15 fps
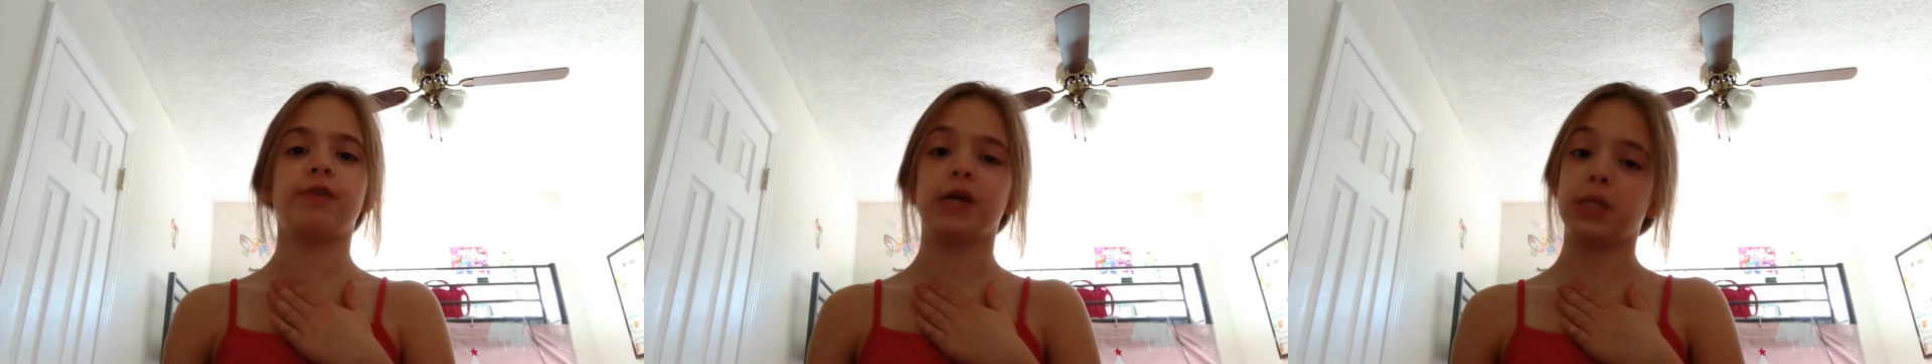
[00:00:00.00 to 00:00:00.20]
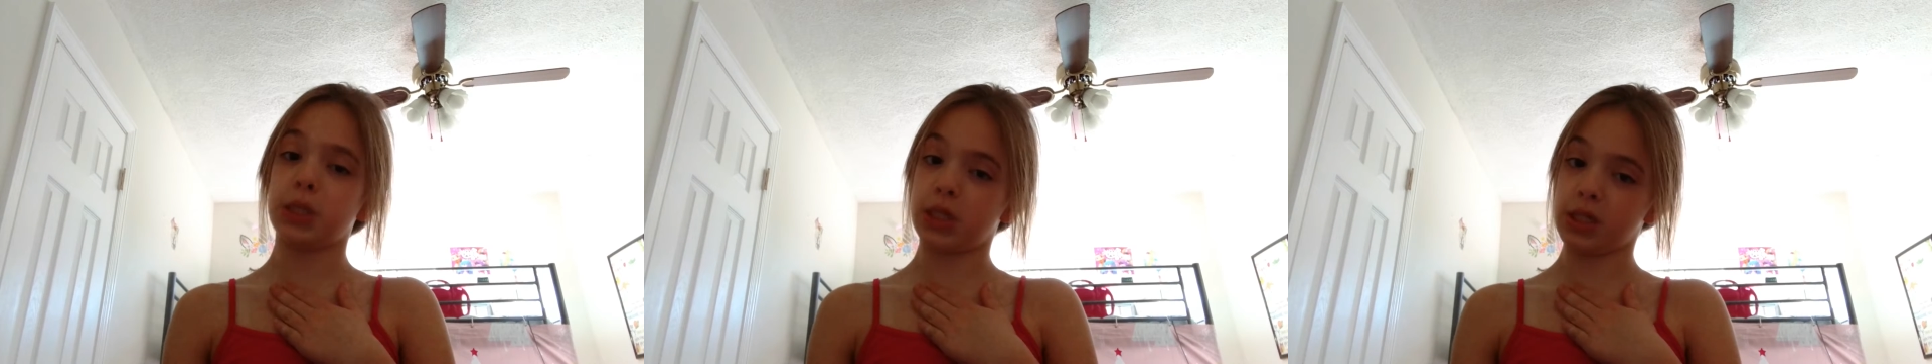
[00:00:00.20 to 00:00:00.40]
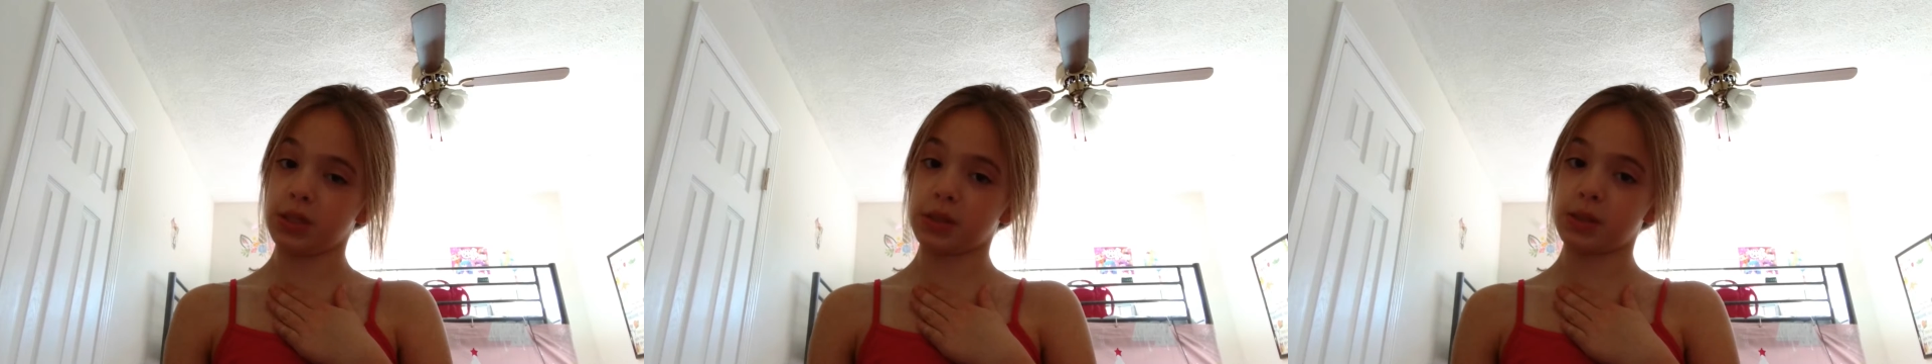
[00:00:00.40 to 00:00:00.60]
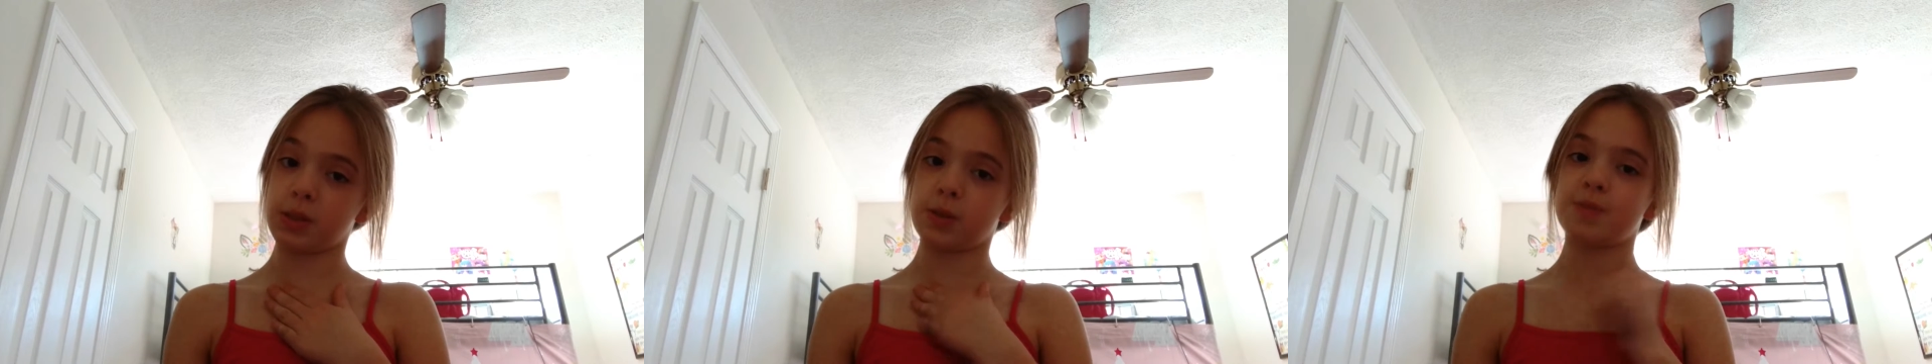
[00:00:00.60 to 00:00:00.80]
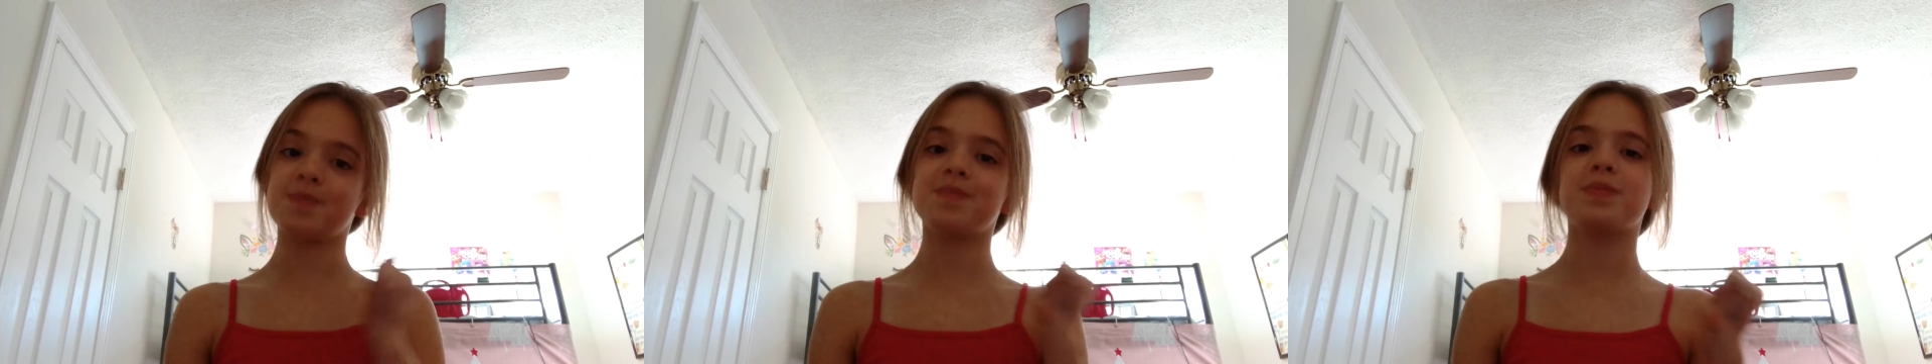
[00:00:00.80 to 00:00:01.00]

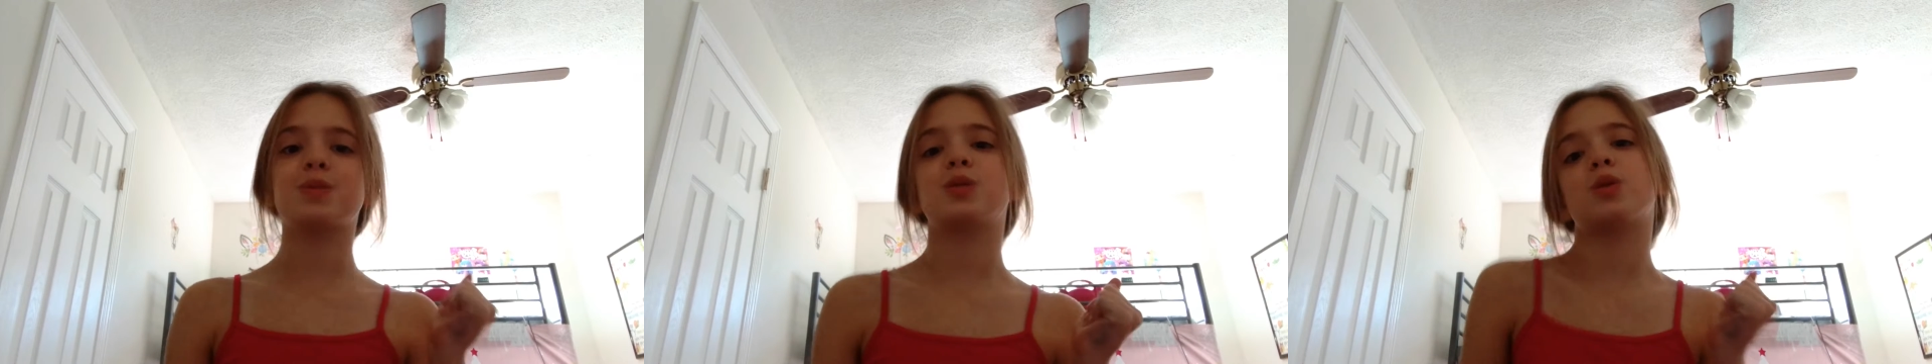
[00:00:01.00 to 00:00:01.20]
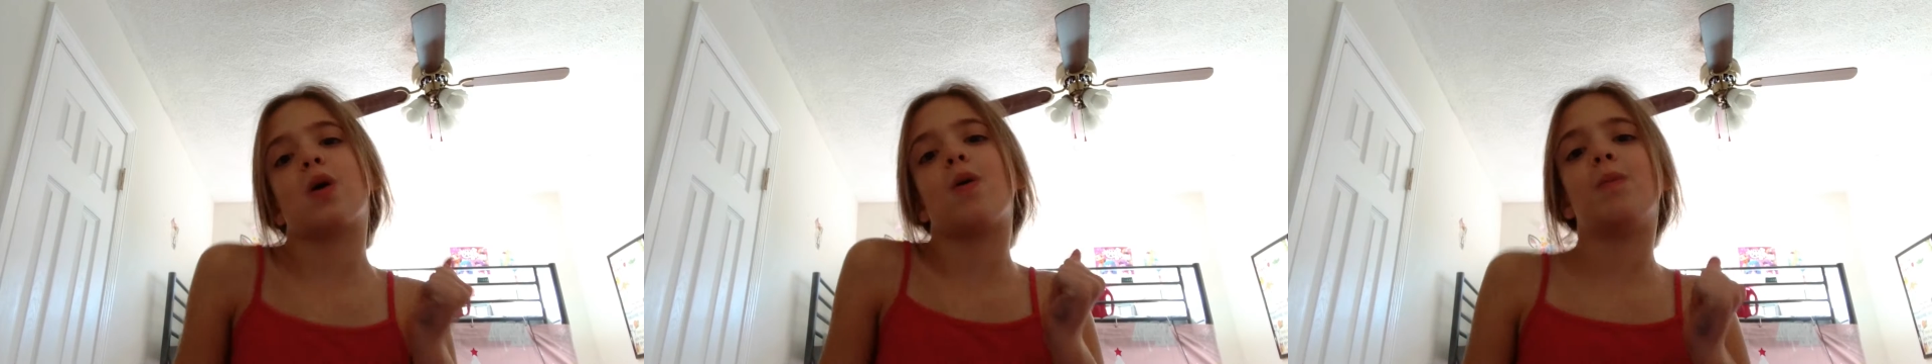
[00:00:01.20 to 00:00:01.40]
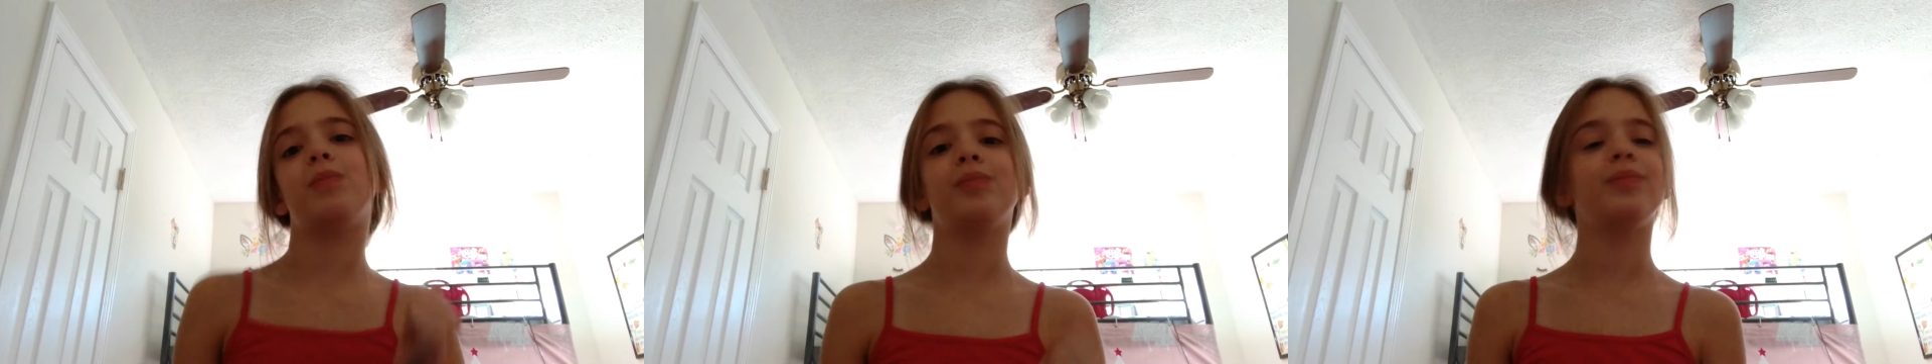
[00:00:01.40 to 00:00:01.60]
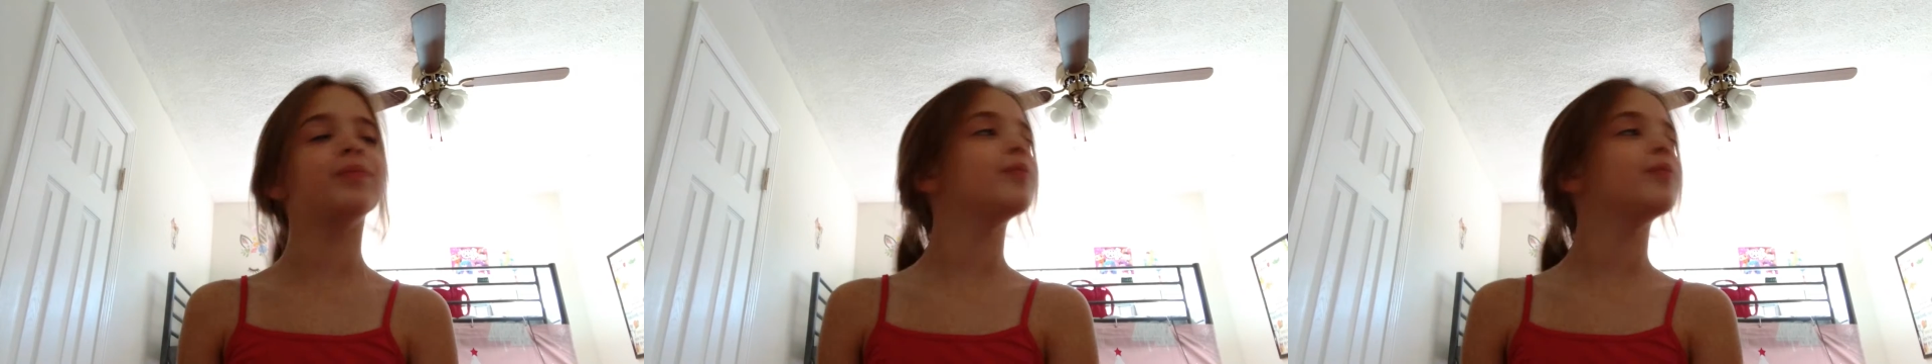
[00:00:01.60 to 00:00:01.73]
fidgets. So,